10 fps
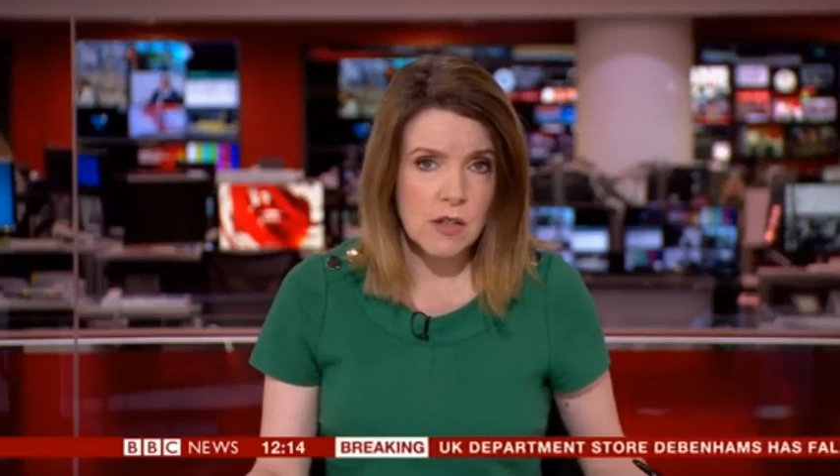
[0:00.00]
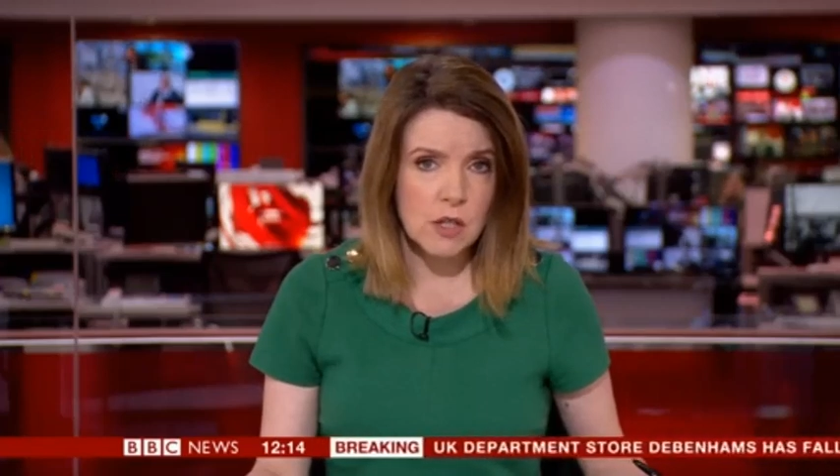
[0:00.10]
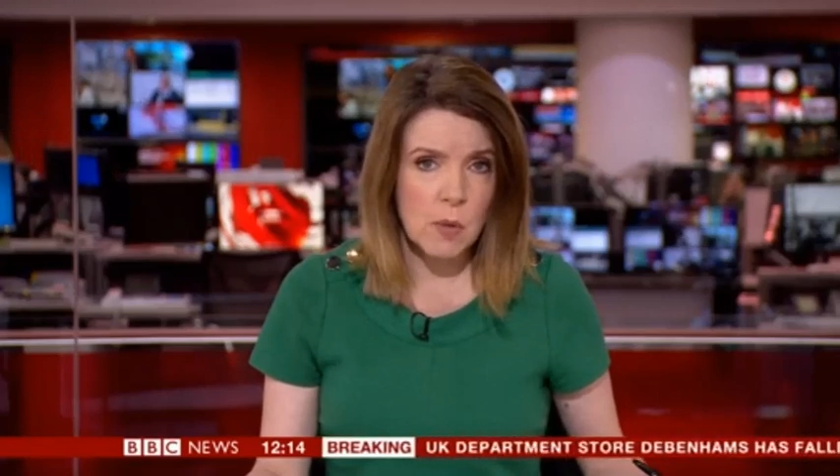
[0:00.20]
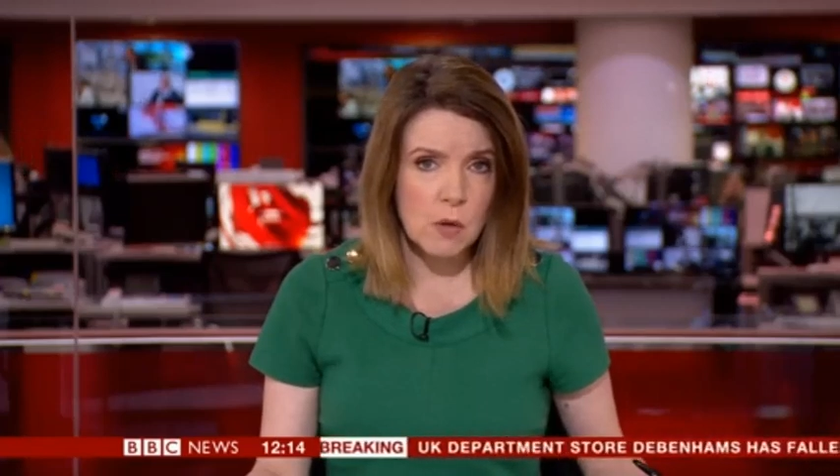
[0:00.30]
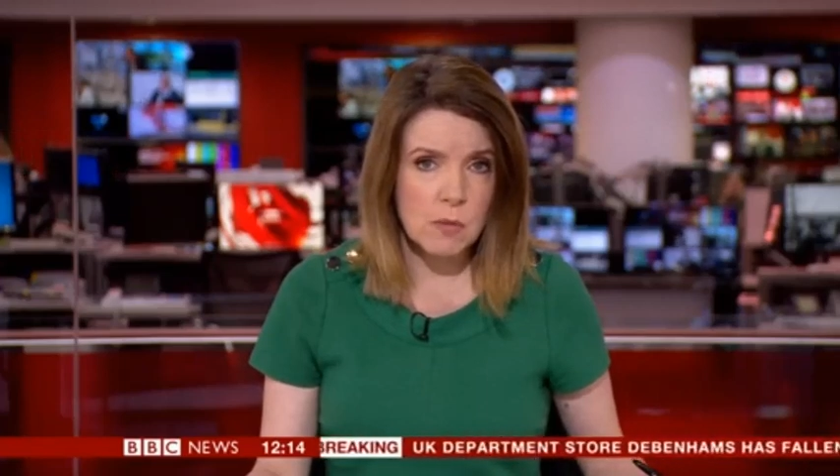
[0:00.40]

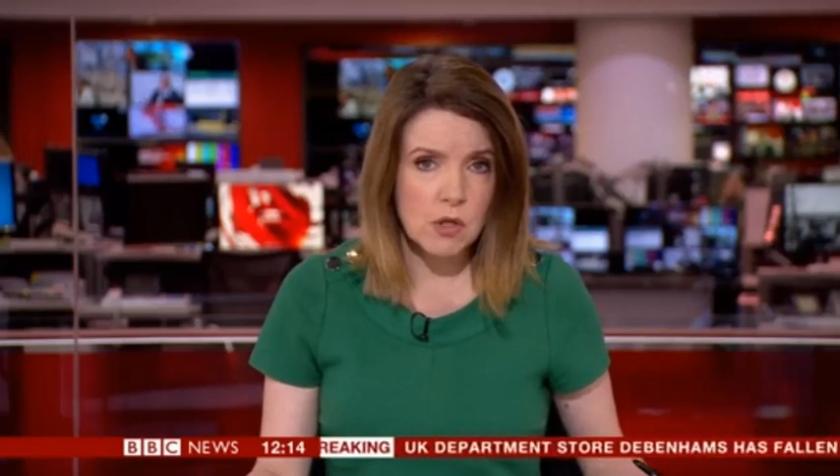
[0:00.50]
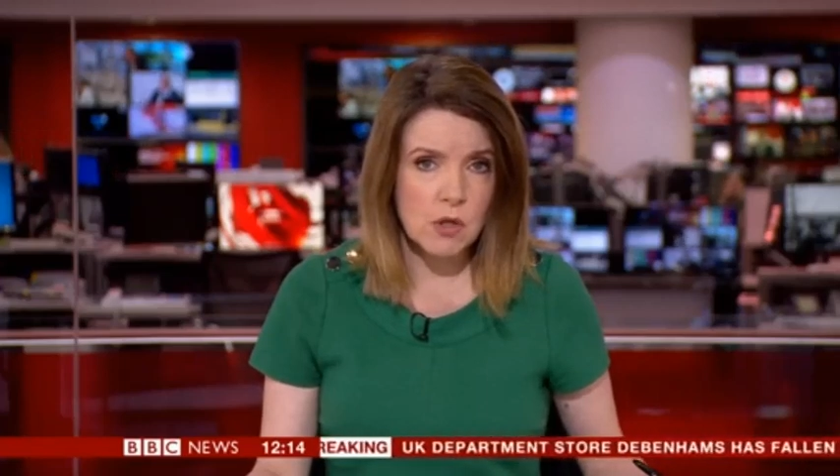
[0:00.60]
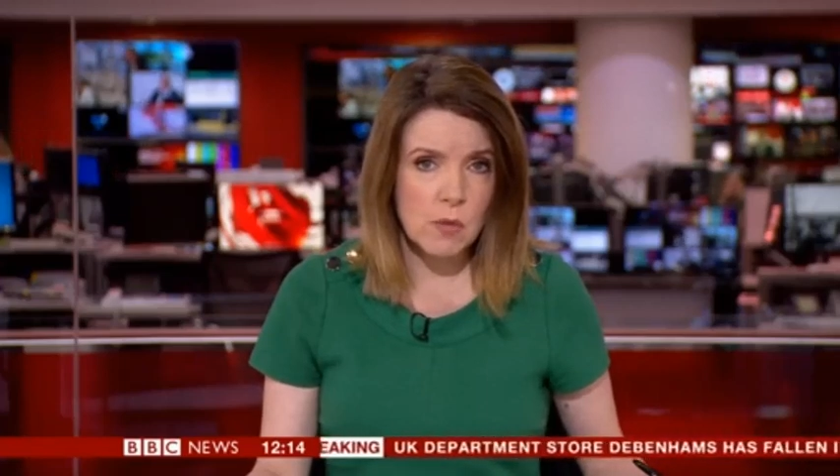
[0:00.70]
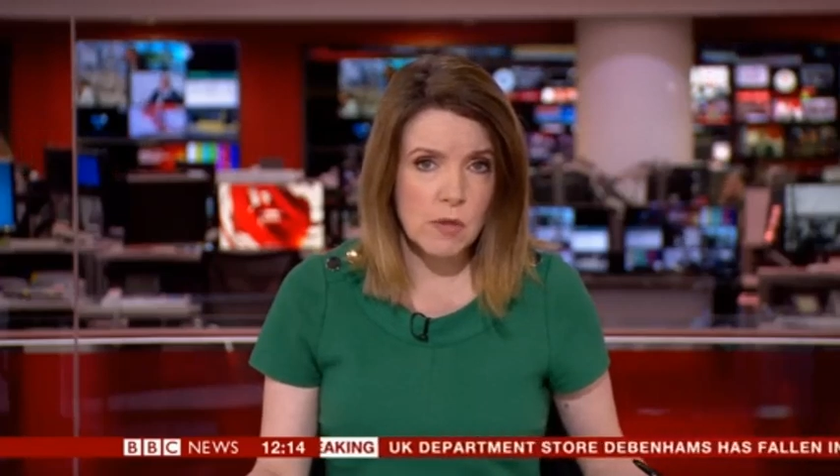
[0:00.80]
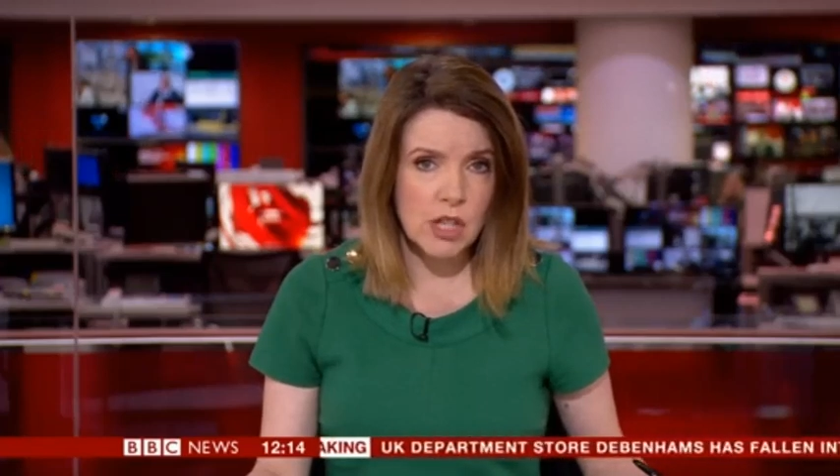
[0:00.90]
The department
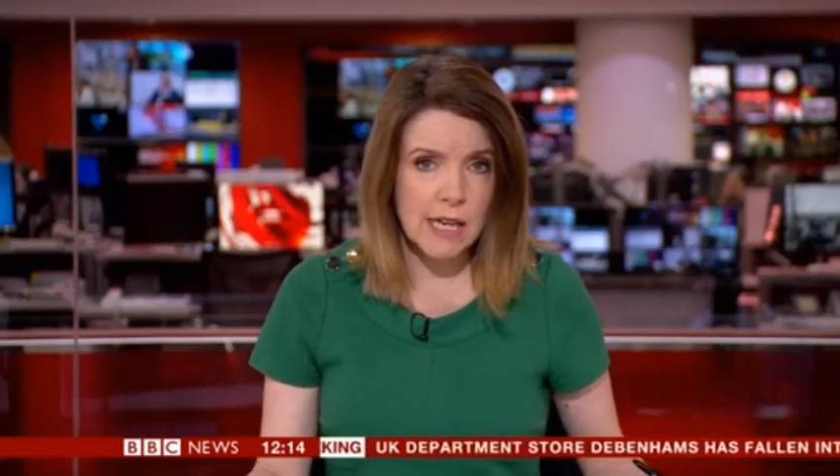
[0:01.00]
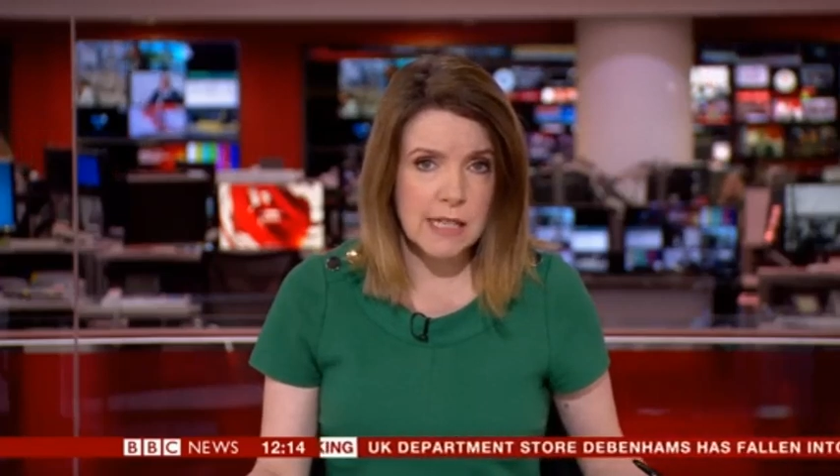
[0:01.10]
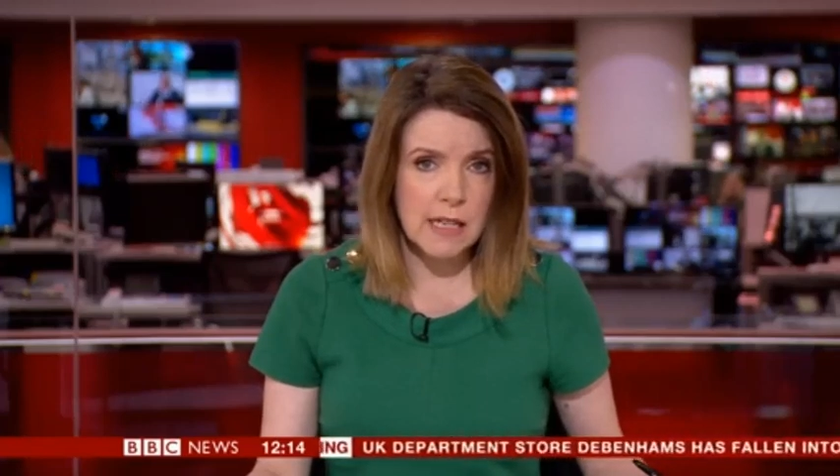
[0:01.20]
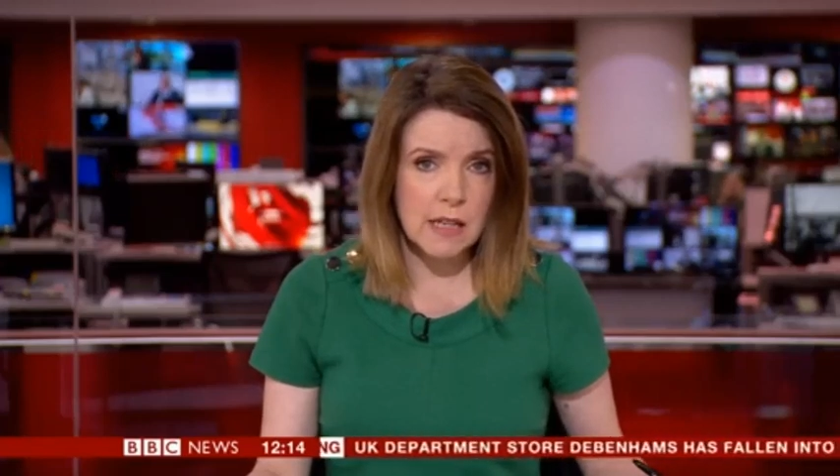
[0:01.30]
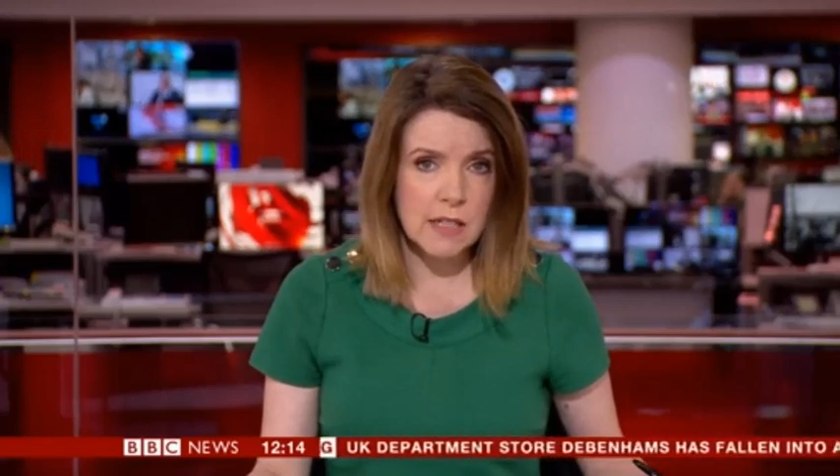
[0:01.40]
store
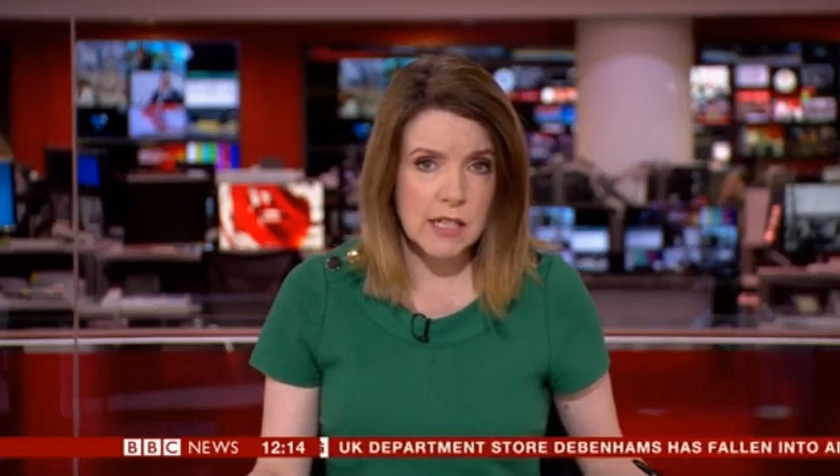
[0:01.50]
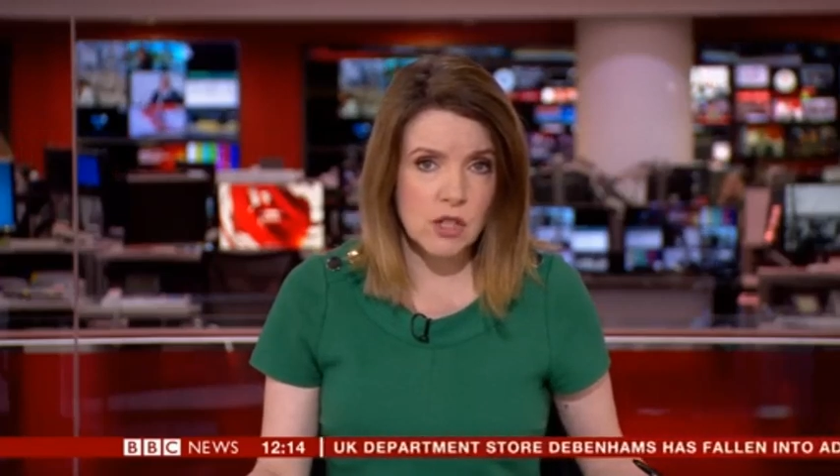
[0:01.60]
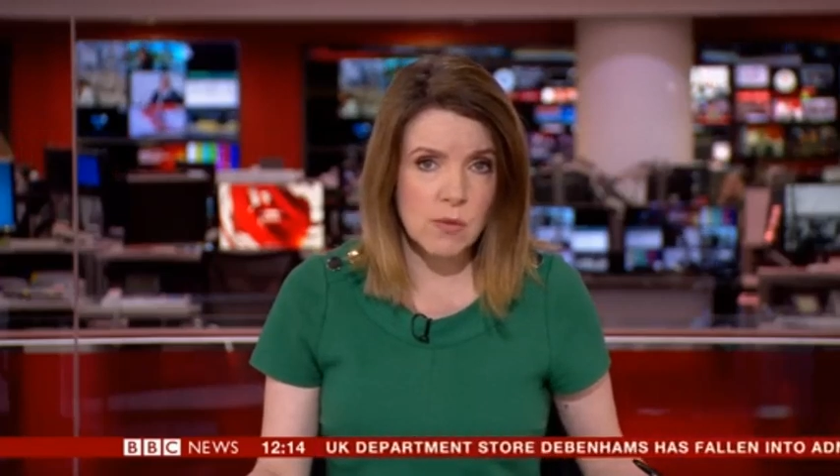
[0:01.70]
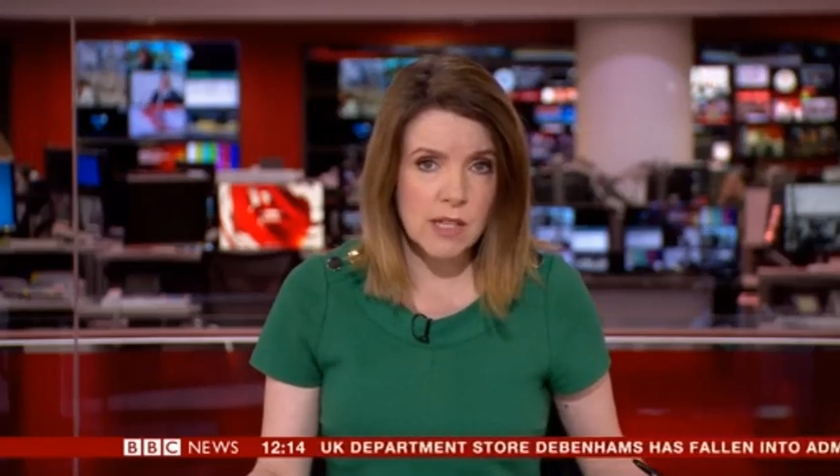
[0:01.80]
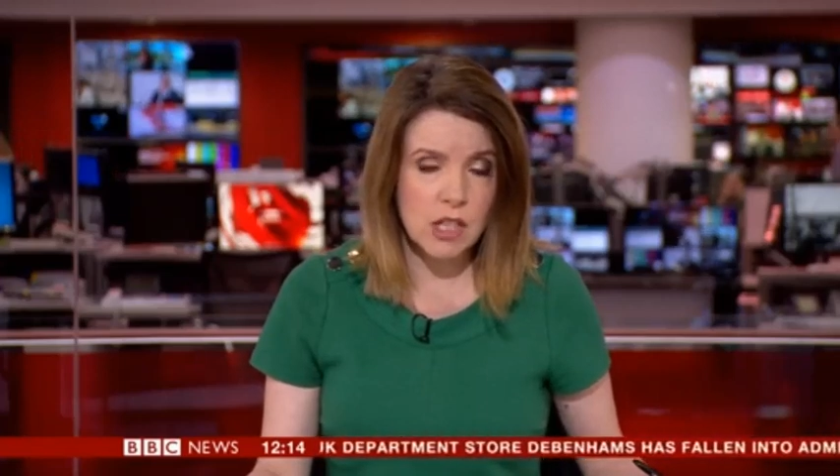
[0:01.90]
rejected
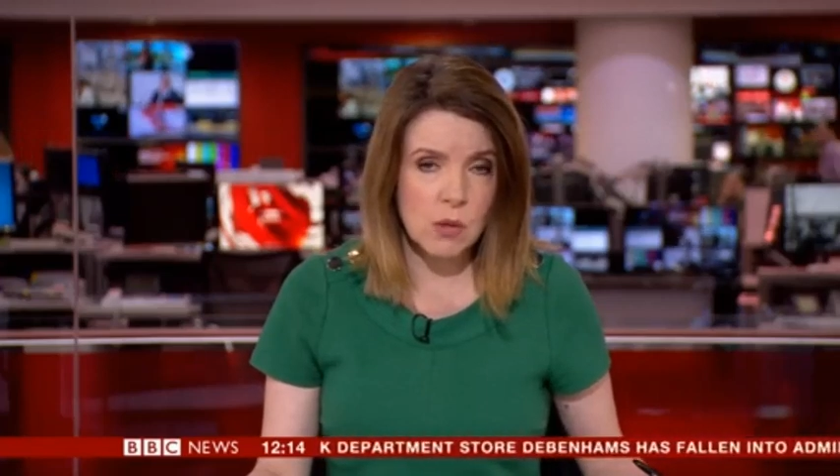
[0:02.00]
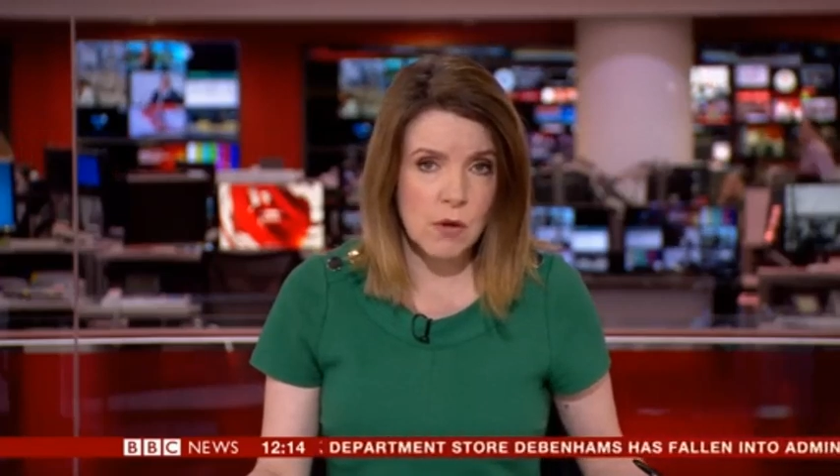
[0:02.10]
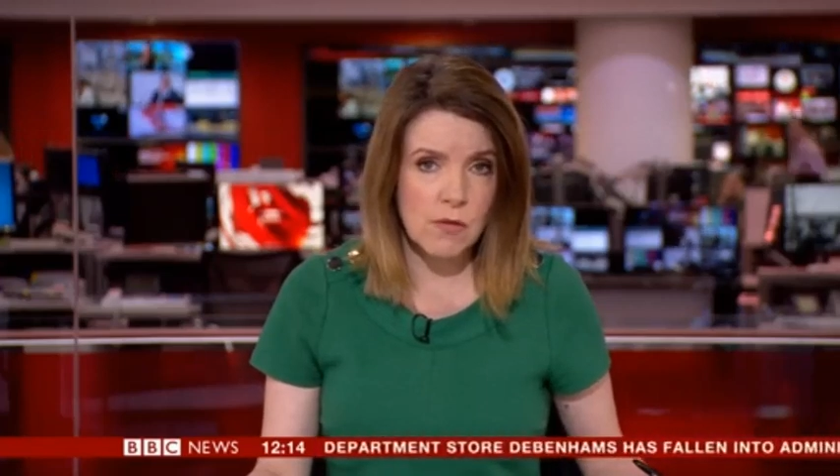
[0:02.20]
last-ditch rescue